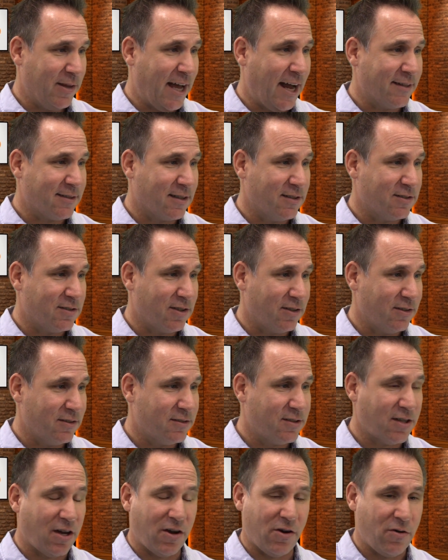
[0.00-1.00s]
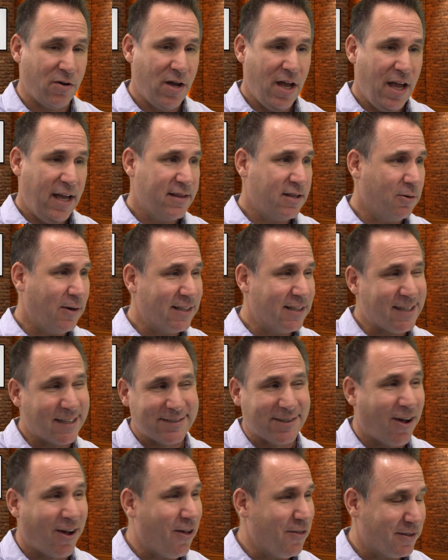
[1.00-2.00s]
that's concerned. So to us,
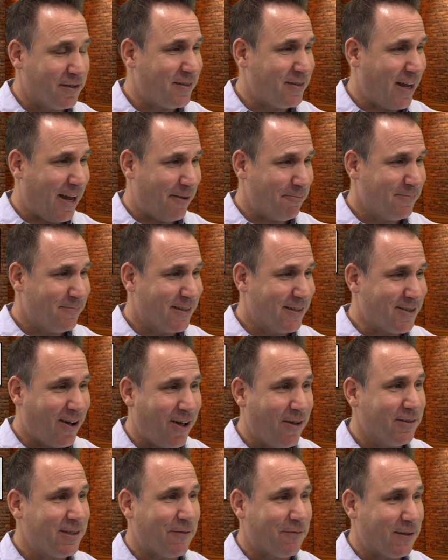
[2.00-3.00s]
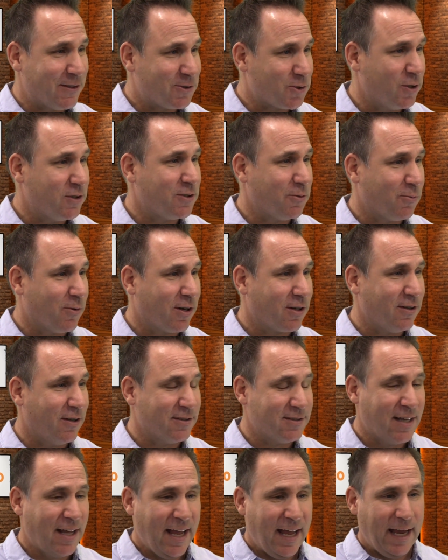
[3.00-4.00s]
that's all the same. It's okay. all different sorts of
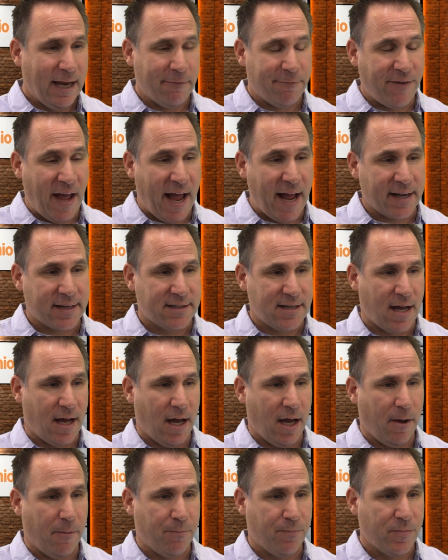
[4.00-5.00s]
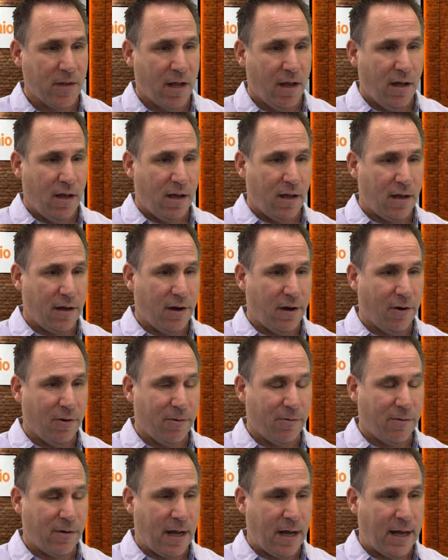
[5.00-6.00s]
workloads. In fact, um, you
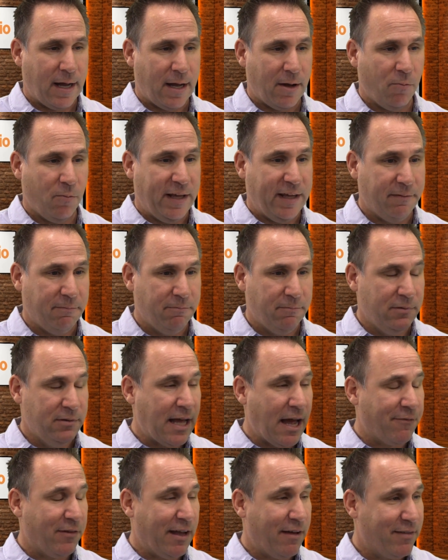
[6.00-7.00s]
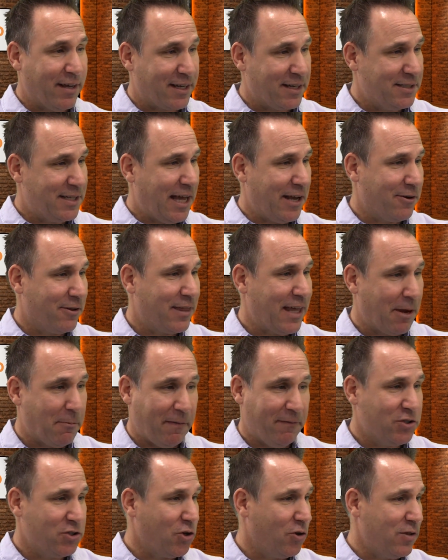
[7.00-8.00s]
know, uh, we definitely have the container thing.
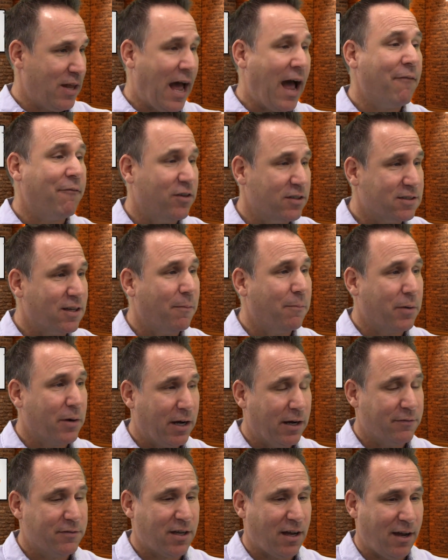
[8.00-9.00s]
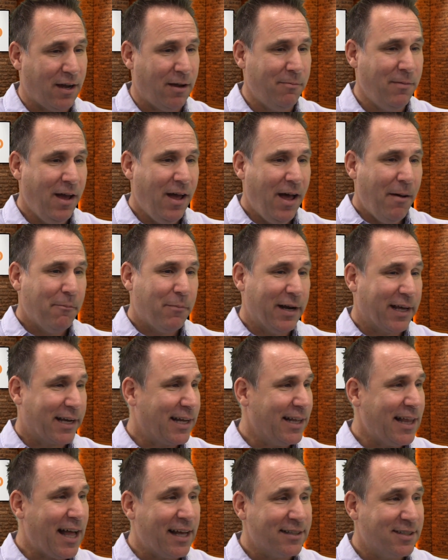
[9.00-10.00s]
We've shown that for some period of time. Mm-hmm. But a mm-hmm.
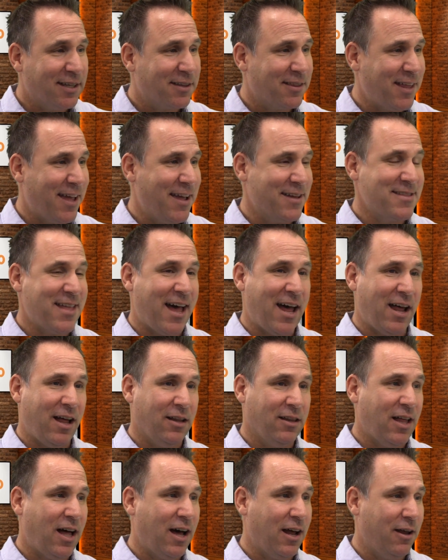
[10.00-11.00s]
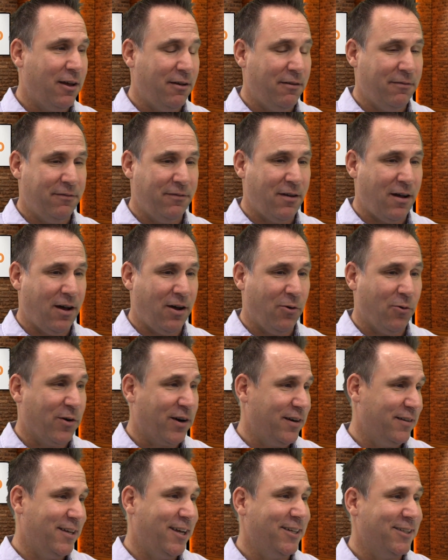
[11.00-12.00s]
classic thing that a lot of uh,
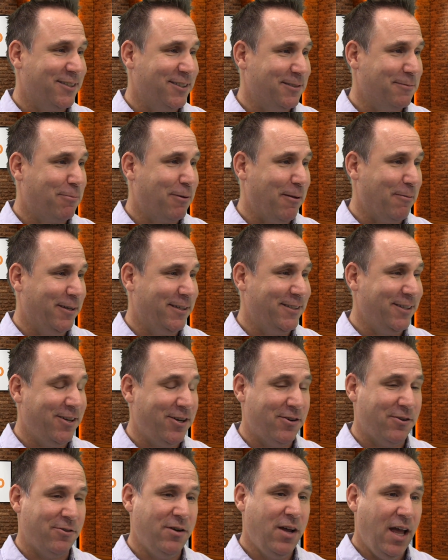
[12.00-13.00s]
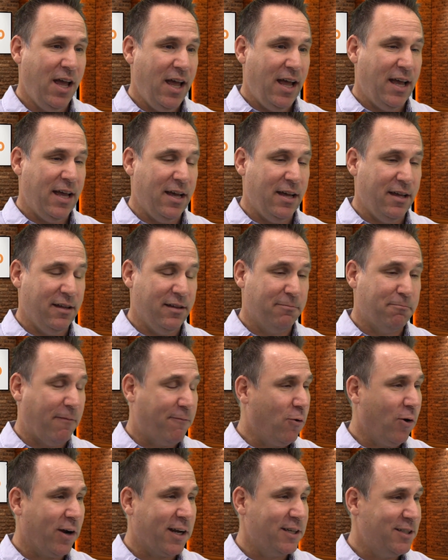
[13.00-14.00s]
organizations probably do is
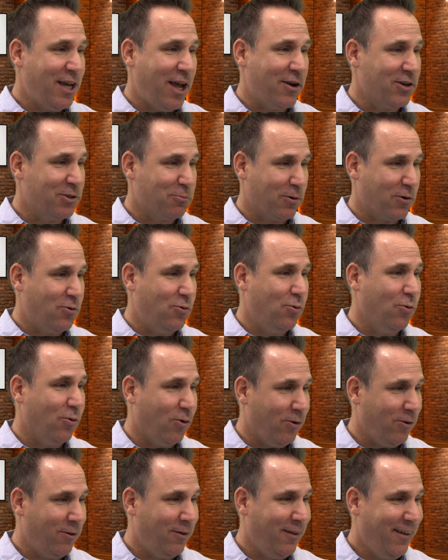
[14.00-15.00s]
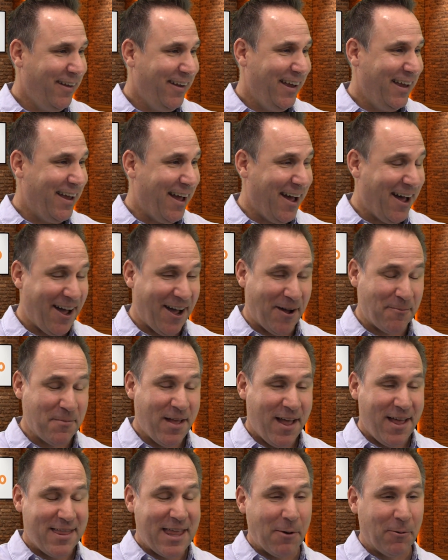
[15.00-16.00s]
before containers were cool, mm-hmm. Um,
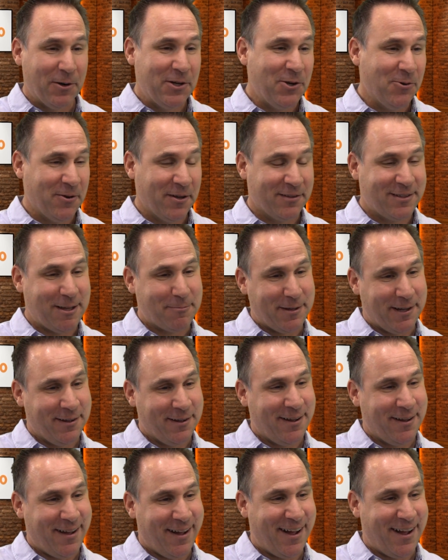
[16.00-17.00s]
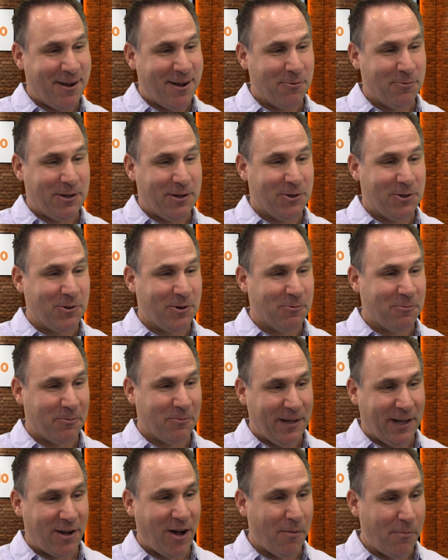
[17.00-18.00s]
they were doing something. Uh, they're doing what
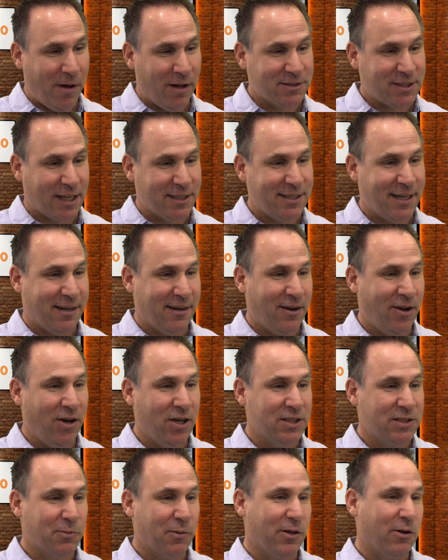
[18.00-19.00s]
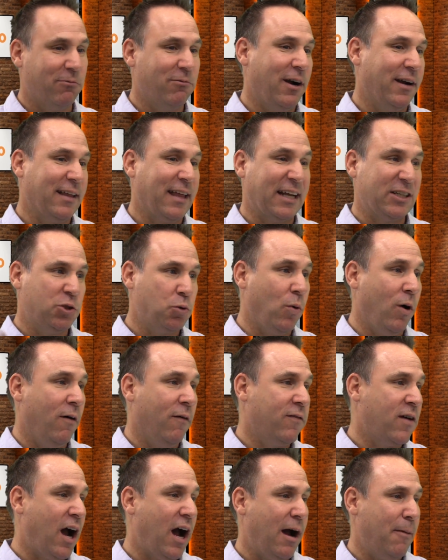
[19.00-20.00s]
we call multi-tenant hosts, where they're running like
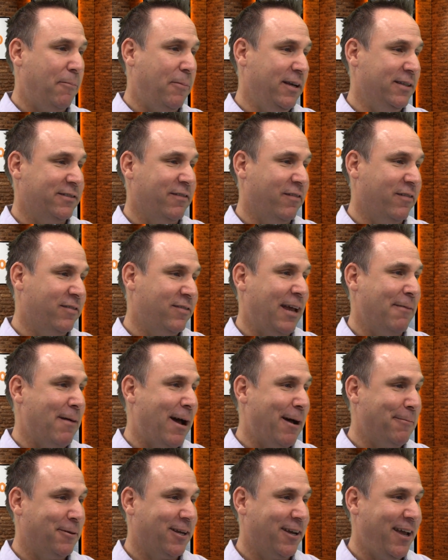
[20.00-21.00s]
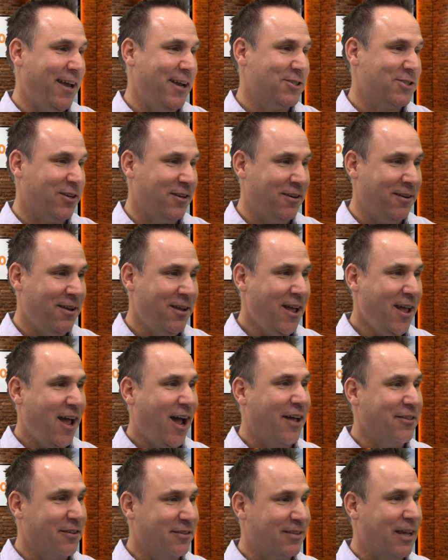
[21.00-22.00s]
12 copies of the same application oh,
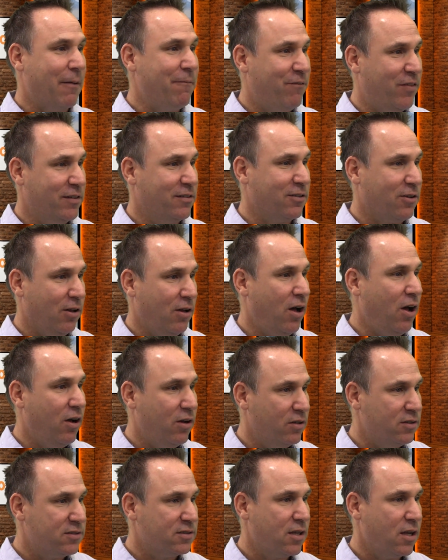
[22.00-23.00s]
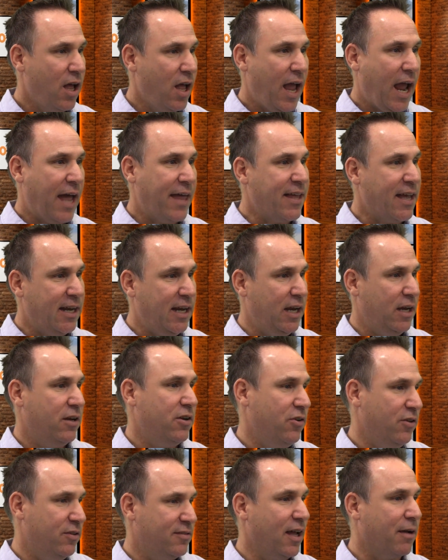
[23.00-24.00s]
on the same physical host, and they needed
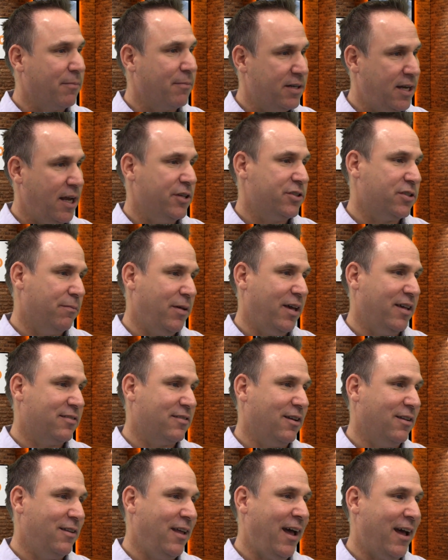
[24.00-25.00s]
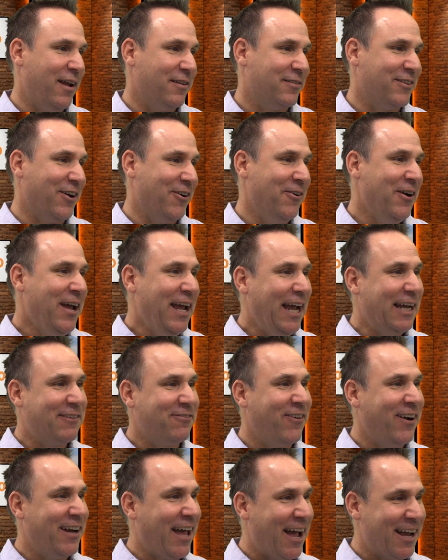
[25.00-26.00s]
to do segmentation based on on that. So it's
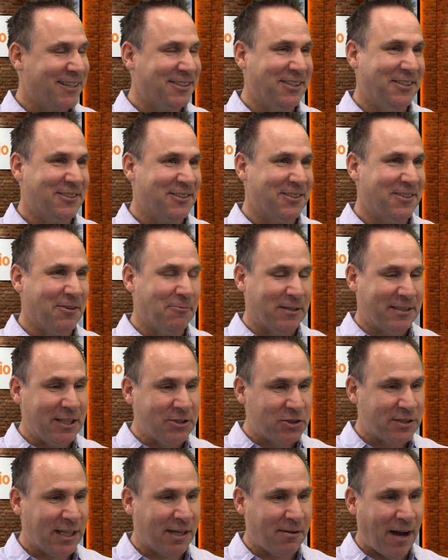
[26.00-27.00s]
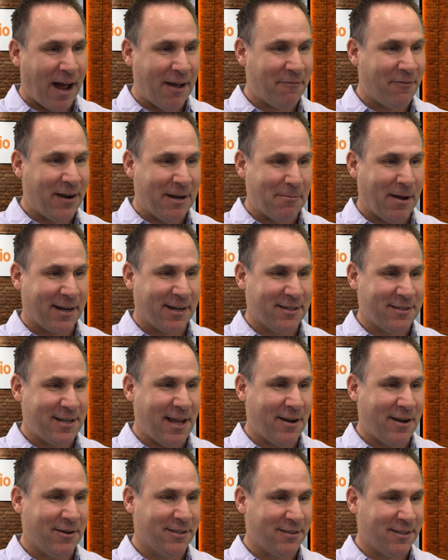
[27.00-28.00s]
funny. Actually, what's interesting that I find about
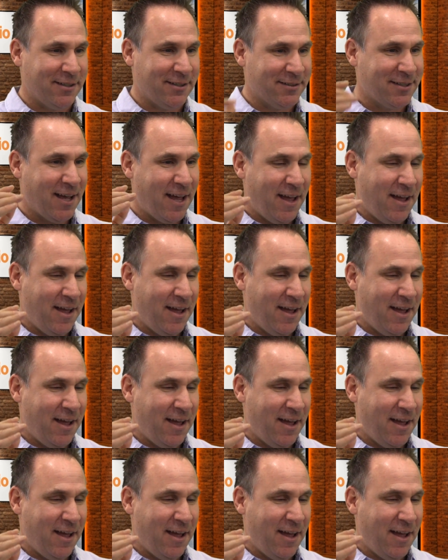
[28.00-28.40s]
containers is